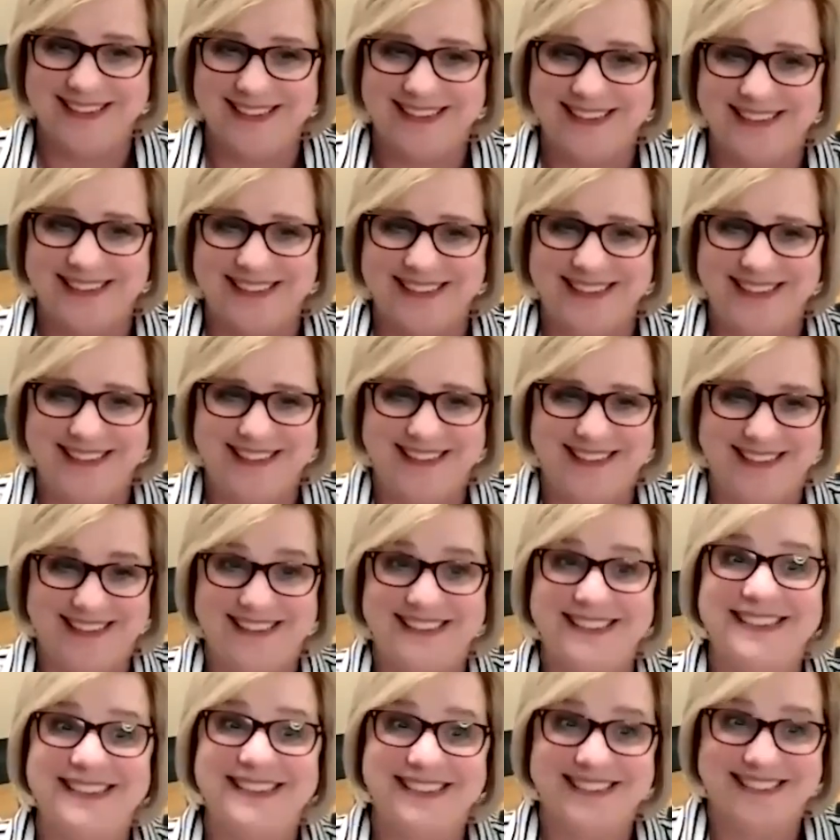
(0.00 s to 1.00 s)

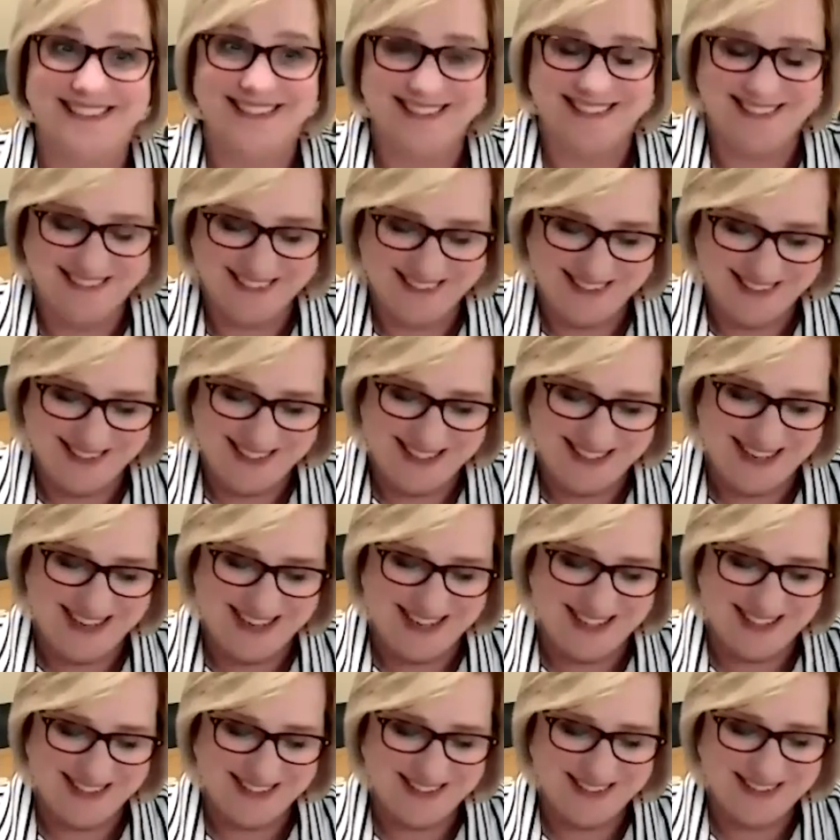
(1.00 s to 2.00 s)

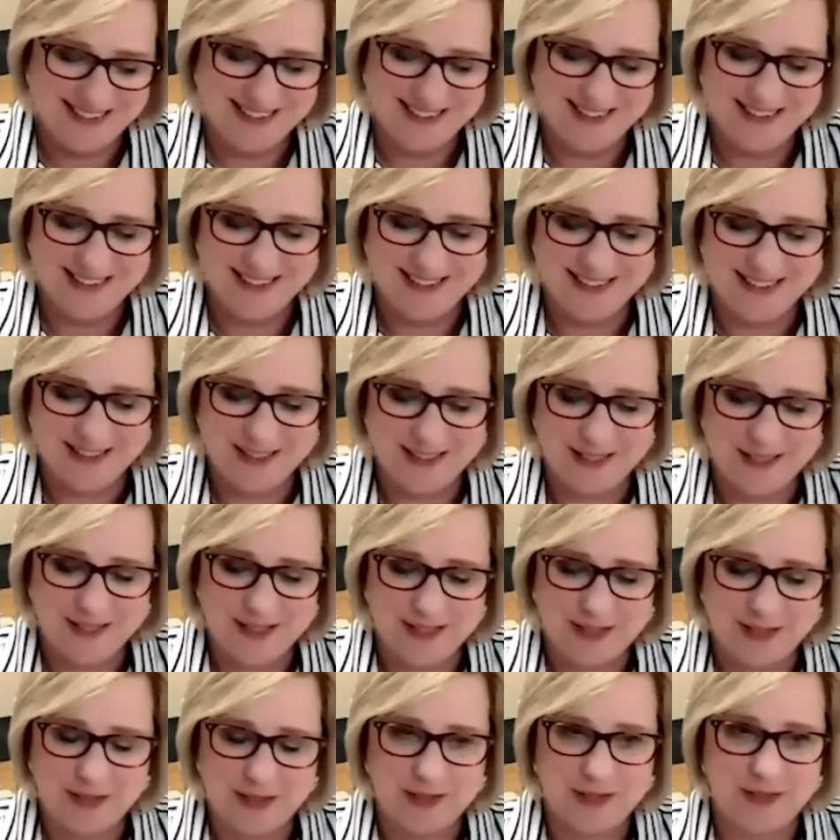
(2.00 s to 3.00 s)

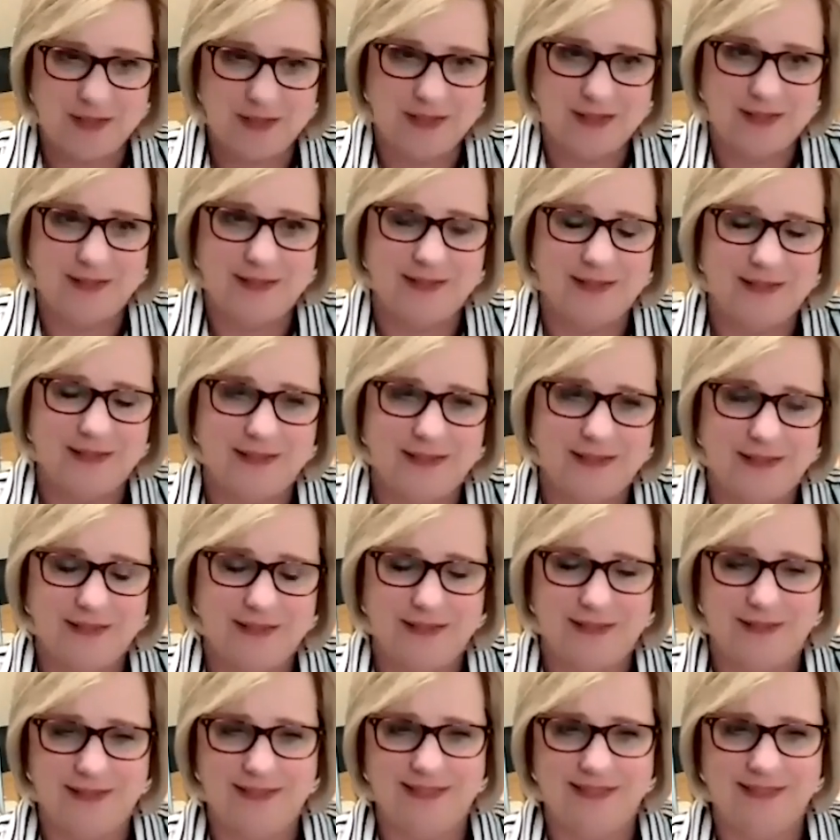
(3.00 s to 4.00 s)

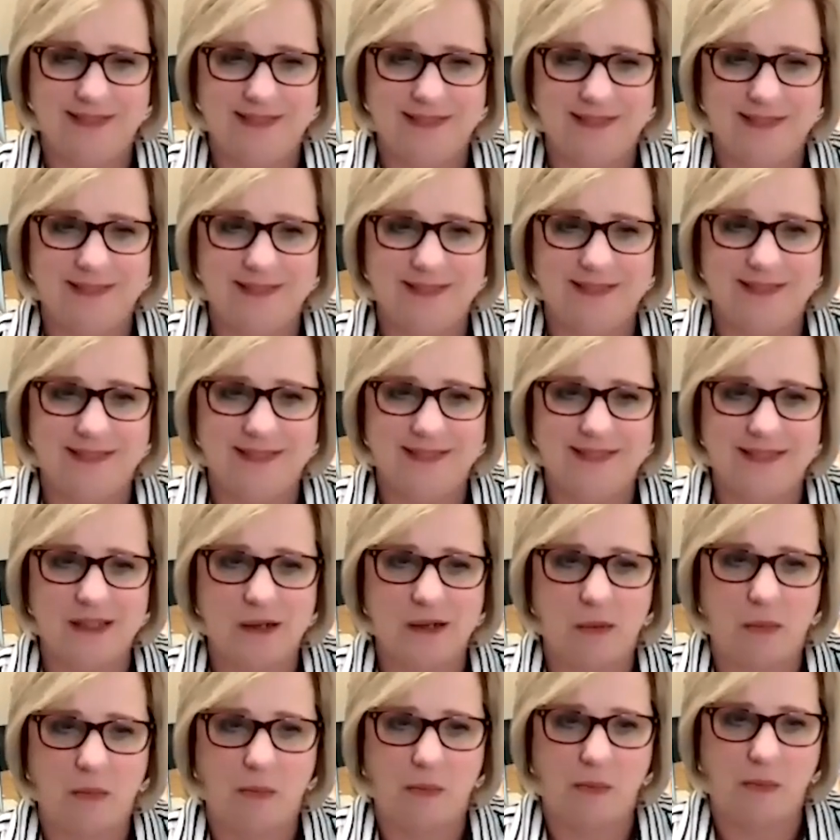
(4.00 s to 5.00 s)

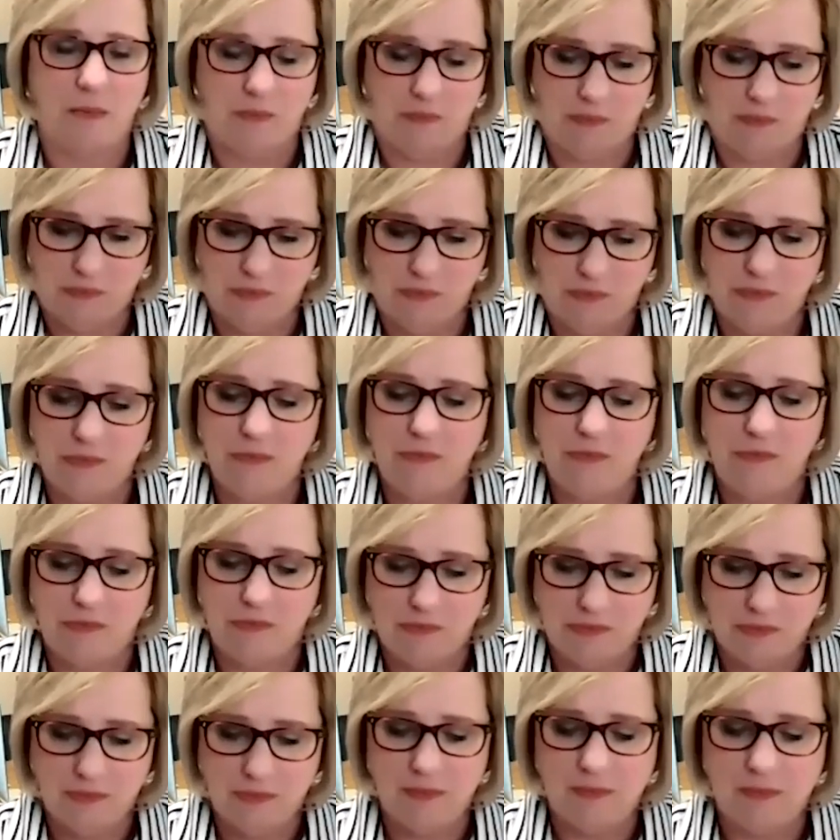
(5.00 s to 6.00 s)

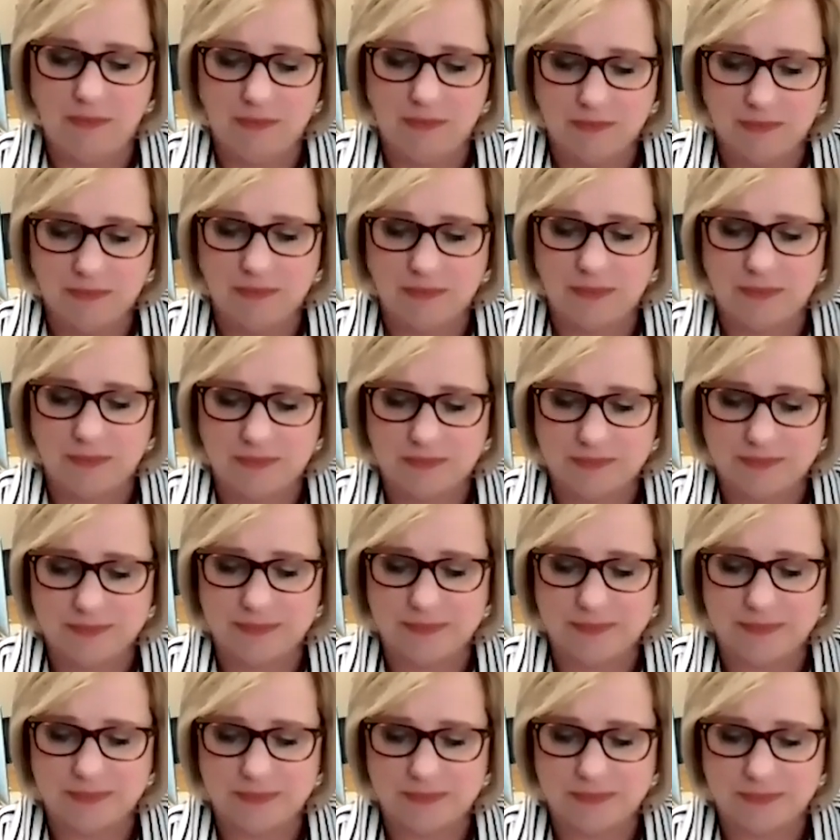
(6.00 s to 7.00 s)

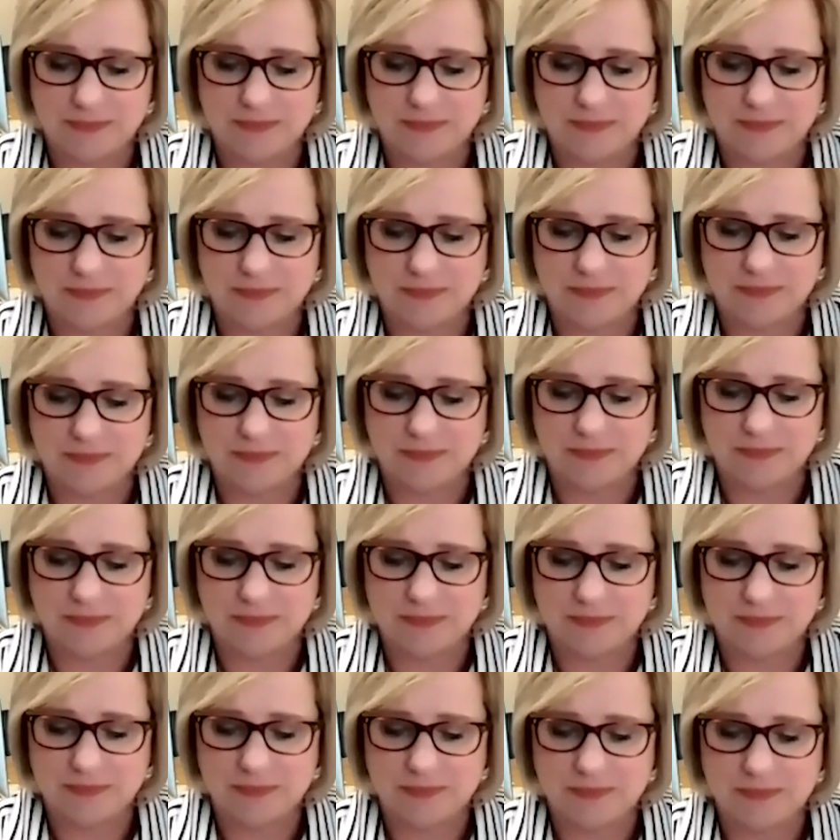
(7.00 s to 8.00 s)
[no speech]